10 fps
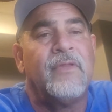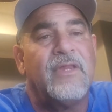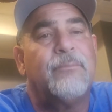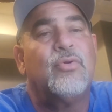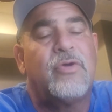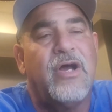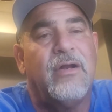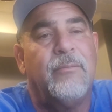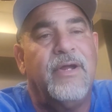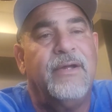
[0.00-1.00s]
The blue
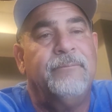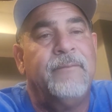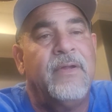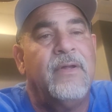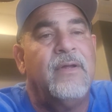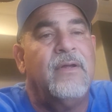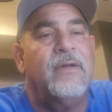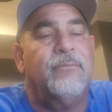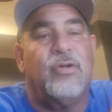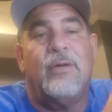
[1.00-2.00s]
collar man,
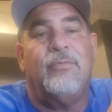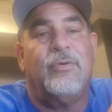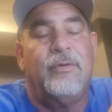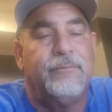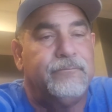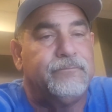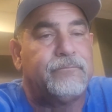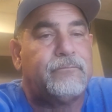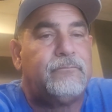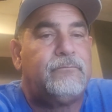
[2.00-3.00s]
plumber.
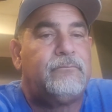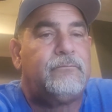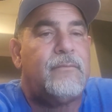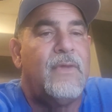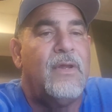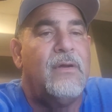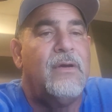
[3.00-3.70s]
All